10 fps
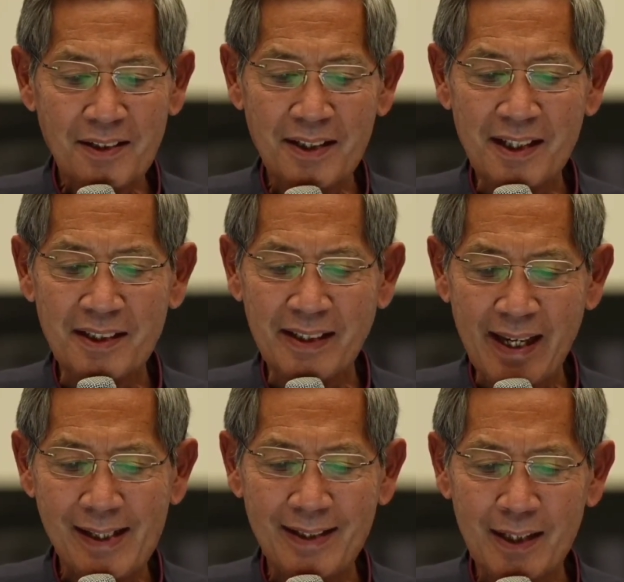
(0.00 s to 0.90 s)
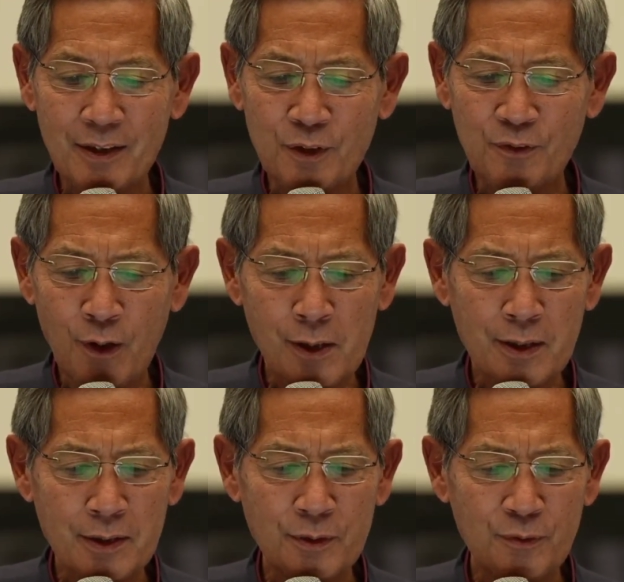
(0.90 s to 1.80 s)
and void.
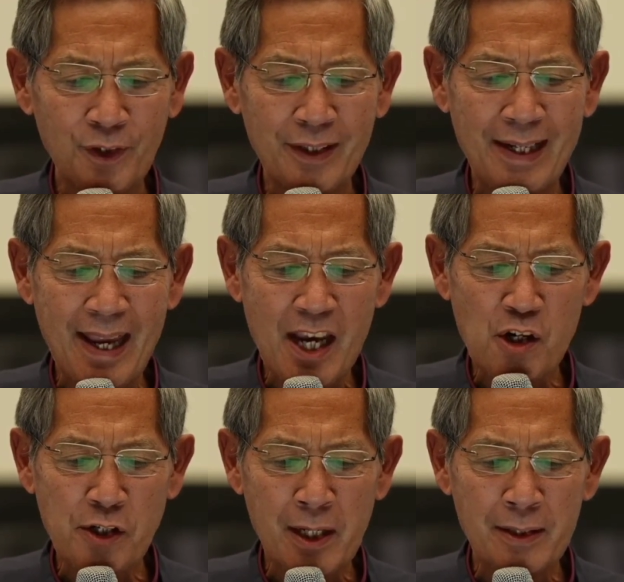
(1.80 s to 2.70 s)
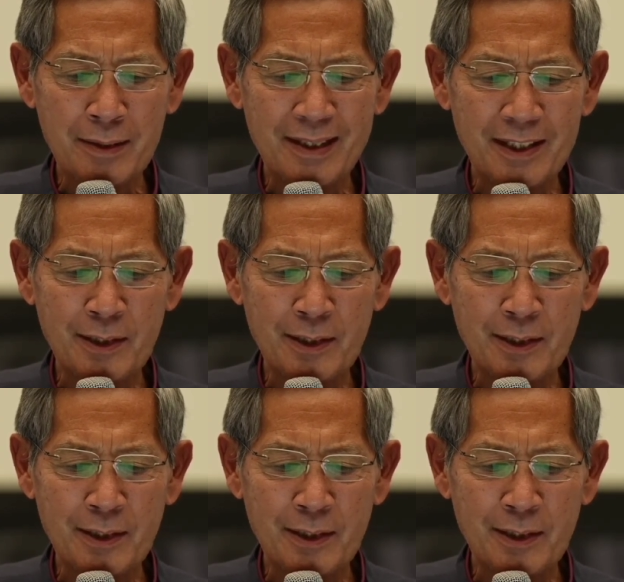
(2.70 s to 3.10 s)
Request your people's